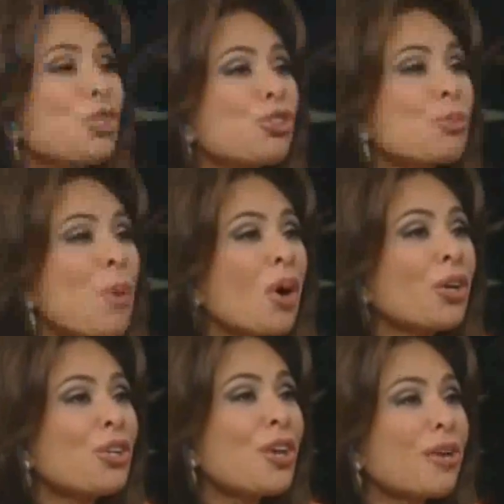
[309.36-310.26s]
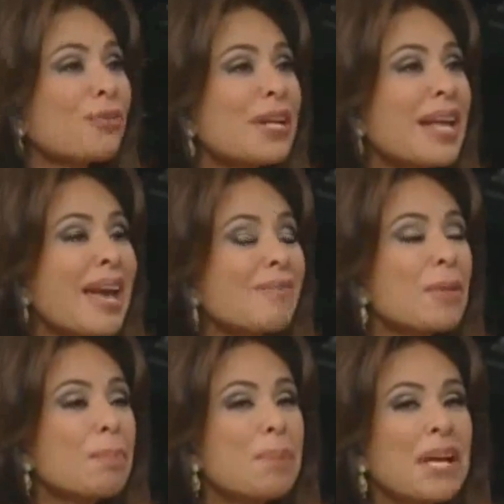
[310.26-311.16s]
you're smart enough and have
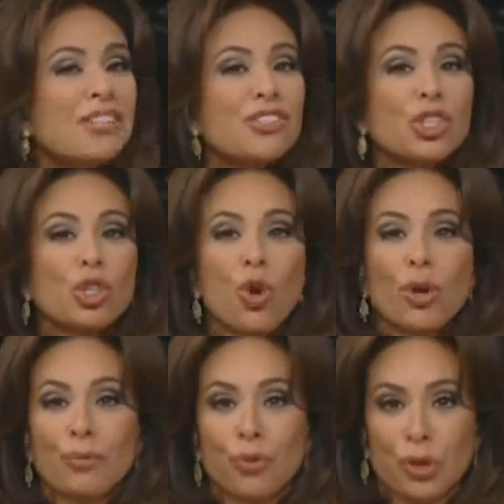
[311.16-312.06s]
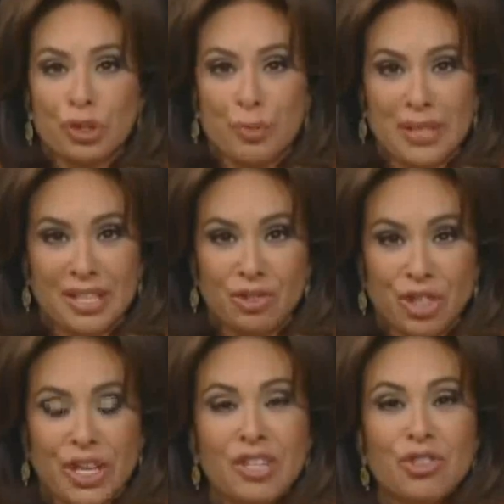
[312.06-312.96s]
the best law enforcement
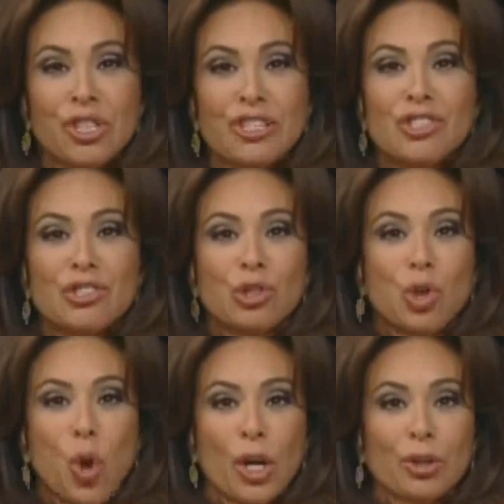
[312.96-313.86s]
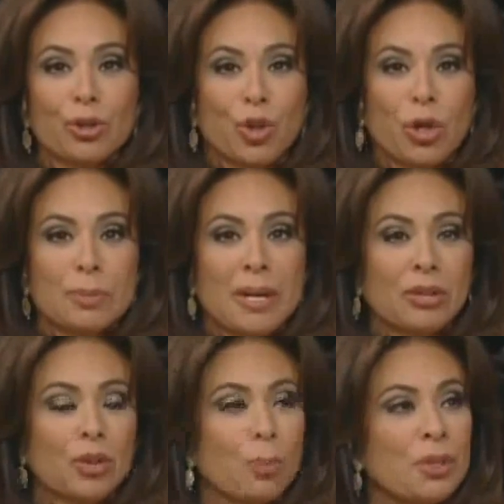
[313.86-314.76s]
education, as his lawyer talked
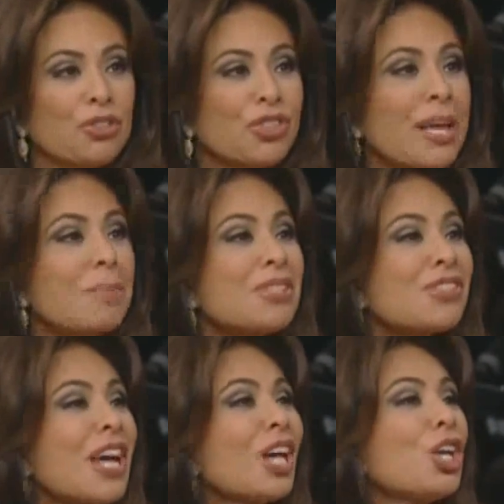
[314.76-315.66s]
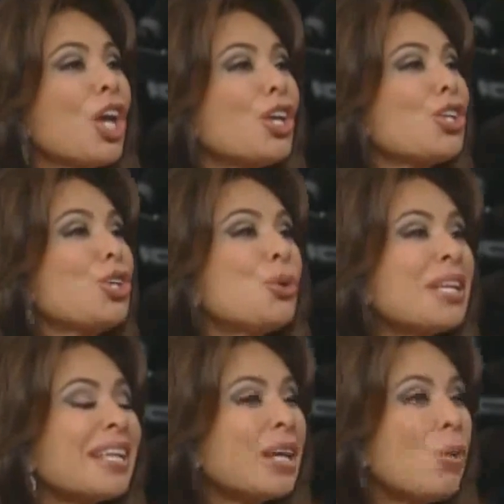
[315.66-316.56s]
about in opening statements, you
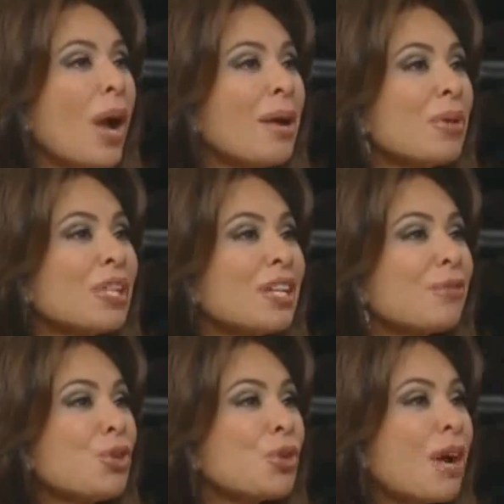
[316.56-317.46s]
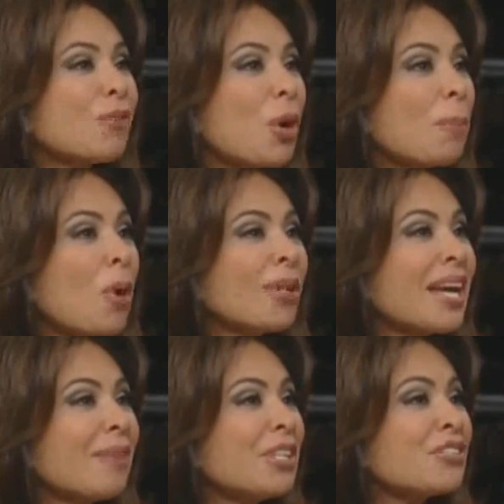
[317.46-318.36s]
can get away with it if you cover up all
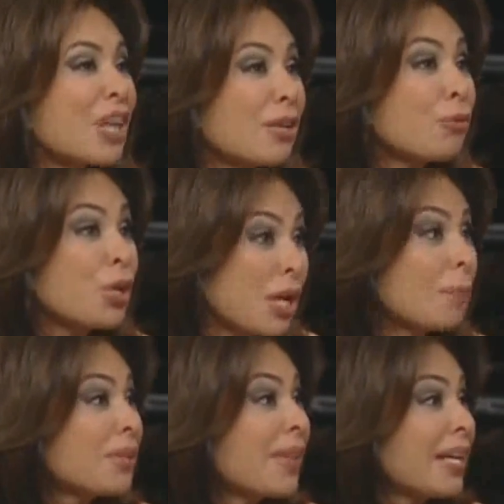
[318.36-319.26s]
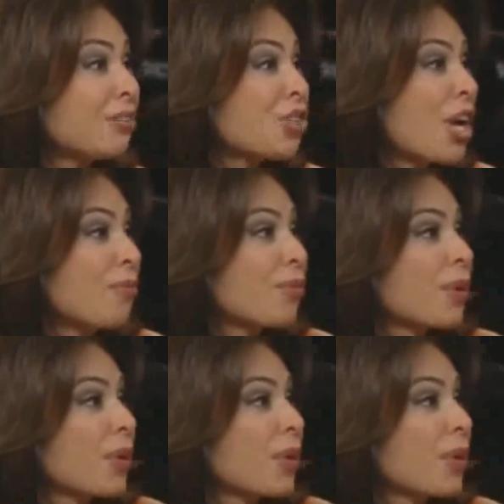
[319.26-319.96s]
the evidence. Have we come to that, Jeff?